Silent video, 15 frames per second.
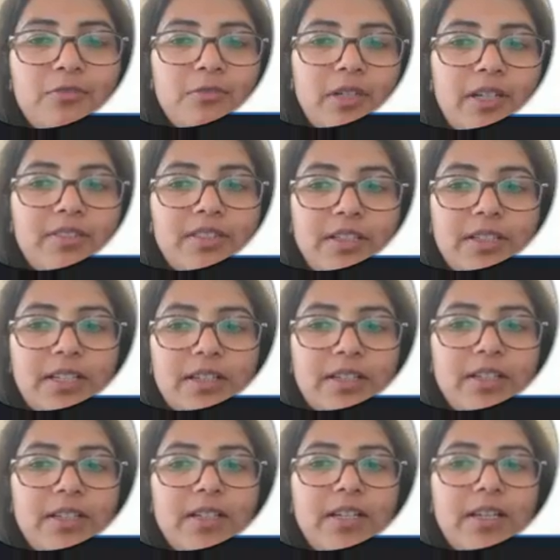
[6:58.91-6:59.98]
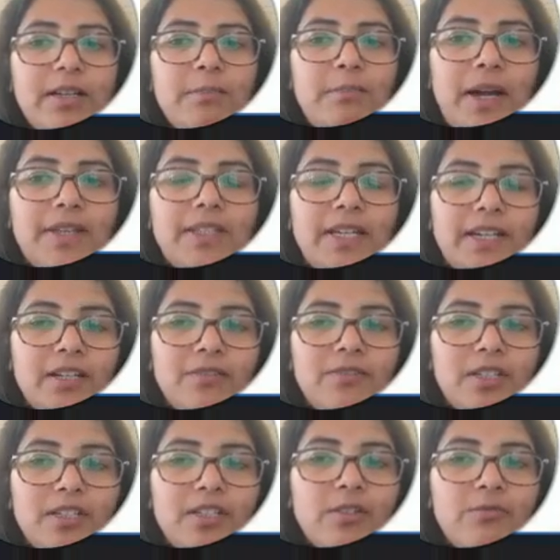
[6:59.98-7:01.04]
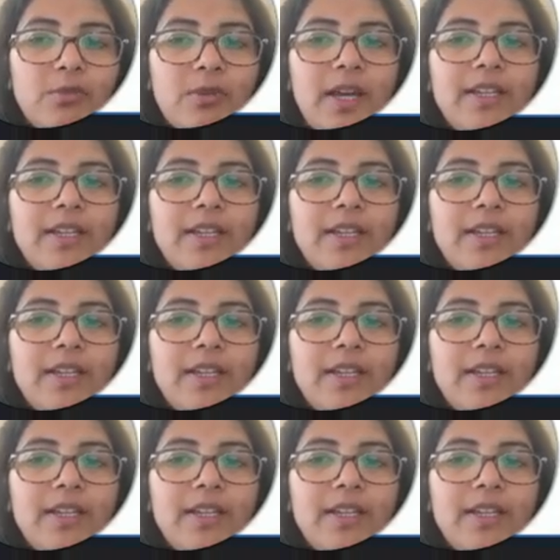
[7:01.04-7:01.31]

to ascertain by the end of the interview.